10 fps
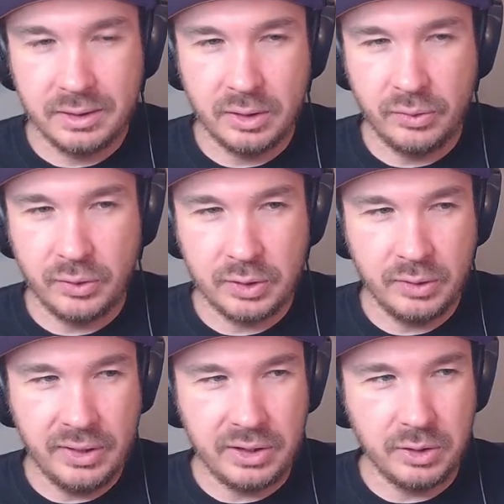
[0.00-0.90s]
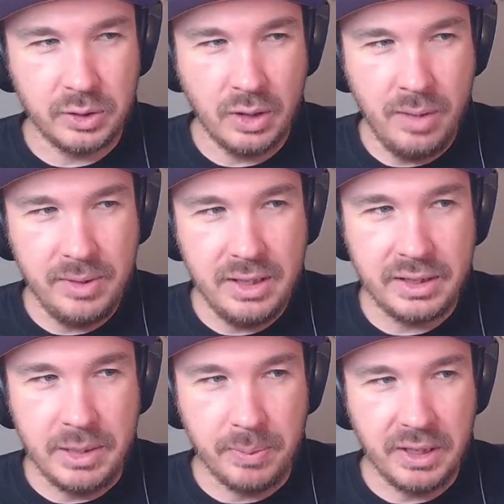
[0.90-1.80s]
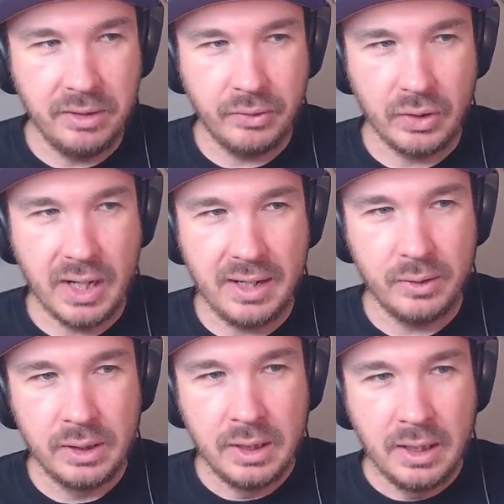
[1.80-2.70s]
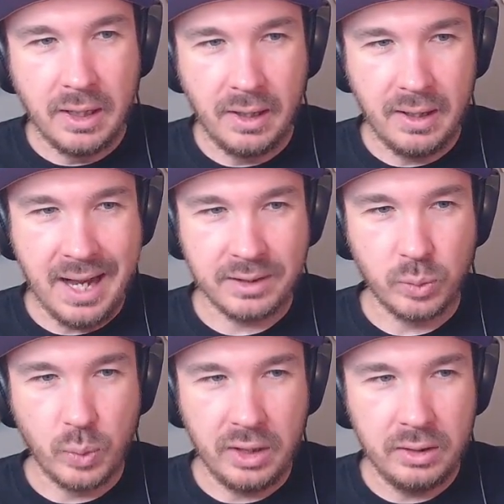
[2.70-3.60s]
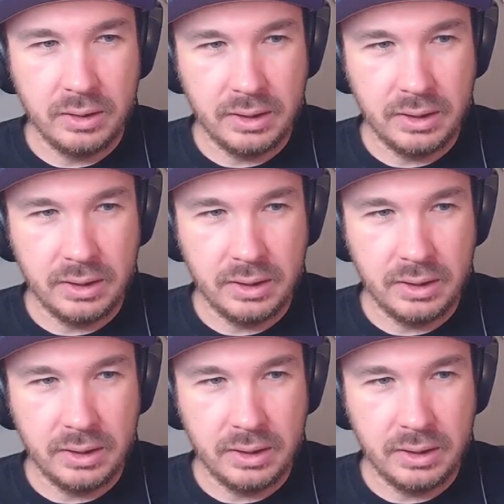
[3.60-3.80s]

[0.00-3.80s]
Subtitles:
So if I do, so I'm gonna keep it in for now as well.